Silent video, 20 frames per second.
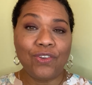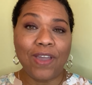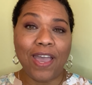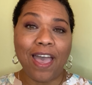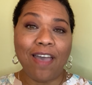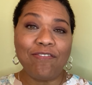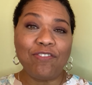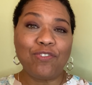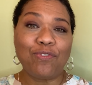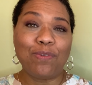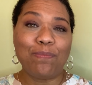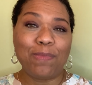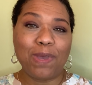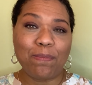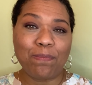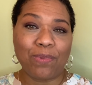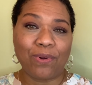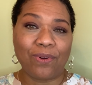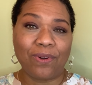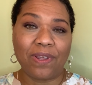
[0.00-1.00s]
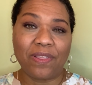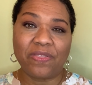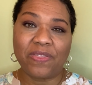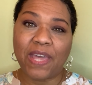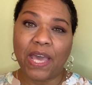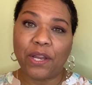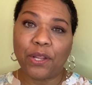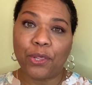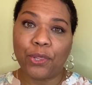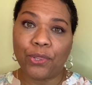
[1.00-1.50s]
have to remember
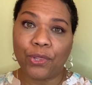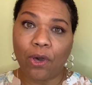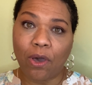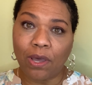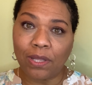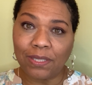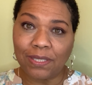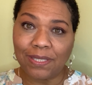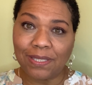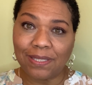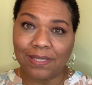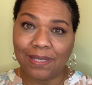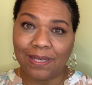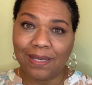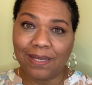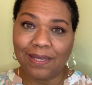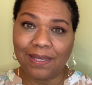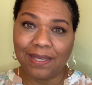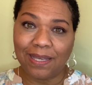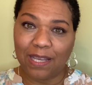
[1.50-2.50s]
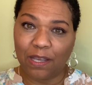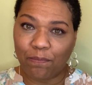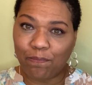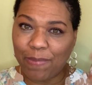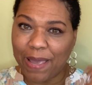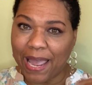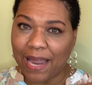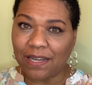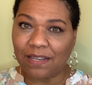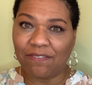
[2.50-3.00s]
that thoughts
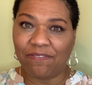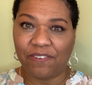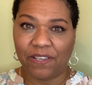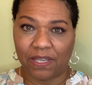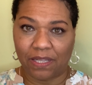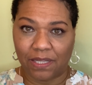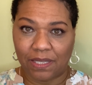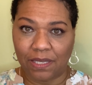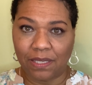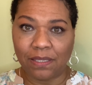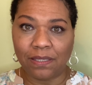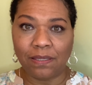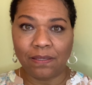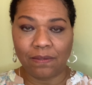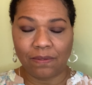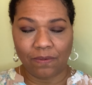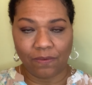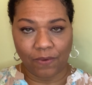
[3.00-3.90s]
impact feelings,